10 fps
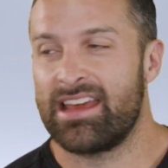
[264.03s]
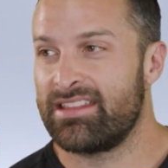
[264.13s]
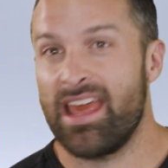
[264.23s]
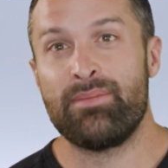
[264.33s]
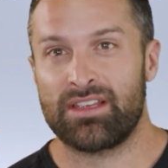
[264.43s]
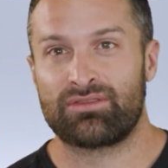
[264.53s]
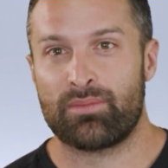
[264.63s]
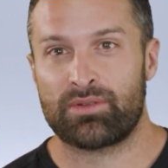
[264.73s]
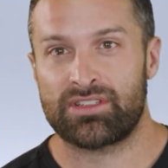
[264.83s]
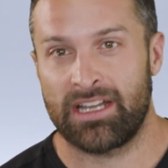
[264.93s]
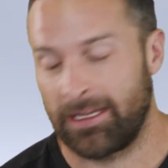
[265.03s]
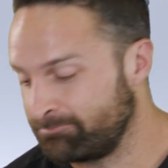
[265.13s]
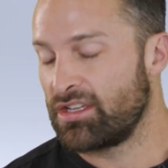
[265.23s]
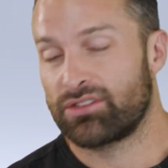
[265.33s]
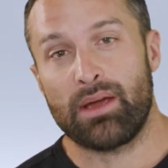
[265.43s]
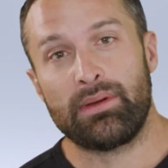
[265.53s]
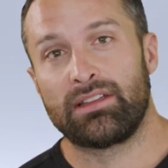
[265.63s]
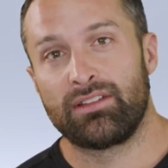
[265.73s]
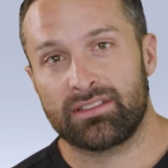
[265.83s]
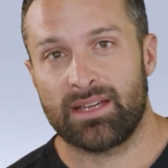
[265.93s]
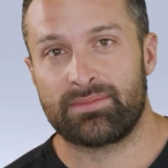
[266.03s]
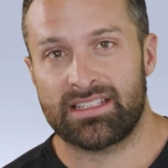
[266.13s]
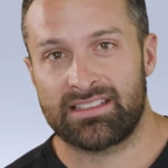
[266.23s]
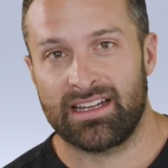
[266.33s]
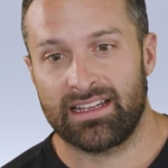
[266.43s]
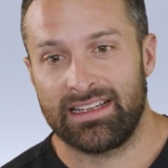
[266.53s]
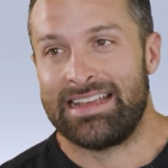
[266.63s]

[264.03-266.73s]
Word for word: they misrepresent it. So I went and looked up this study.